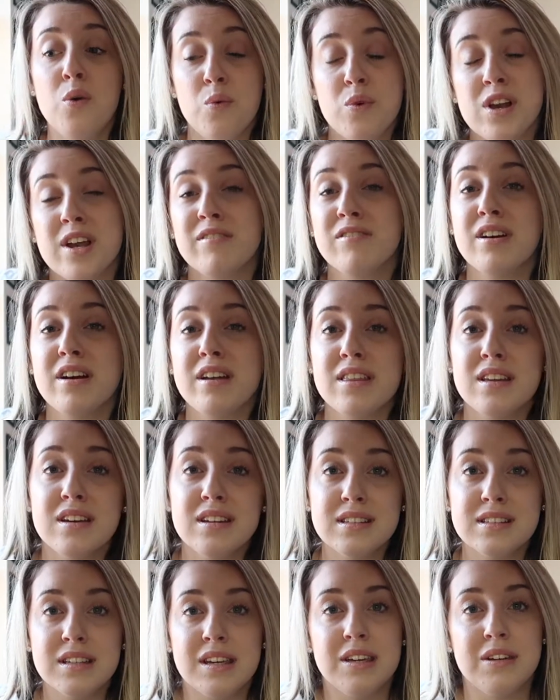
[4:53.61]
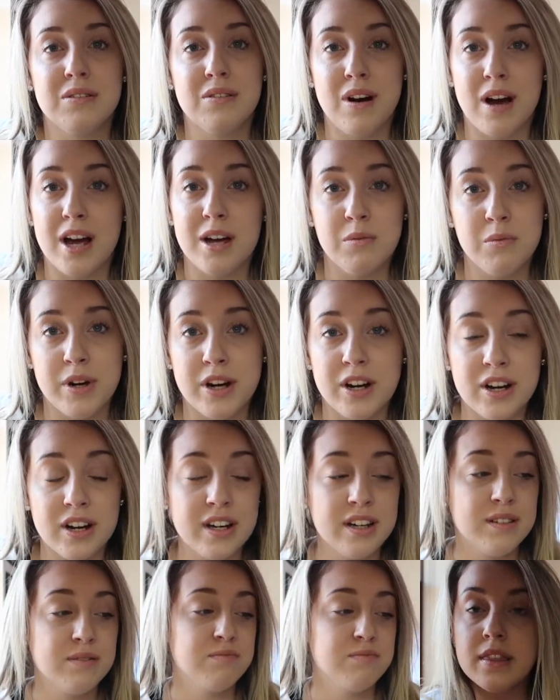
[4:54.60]
Whatever I think is cute, I wear
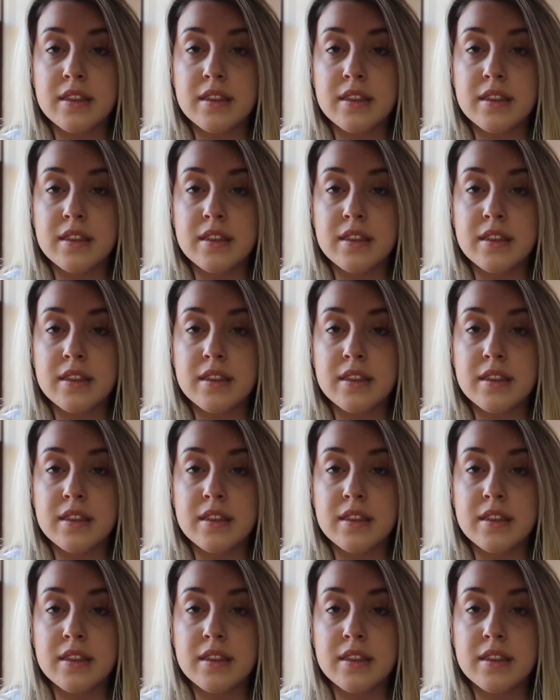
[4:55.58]
it.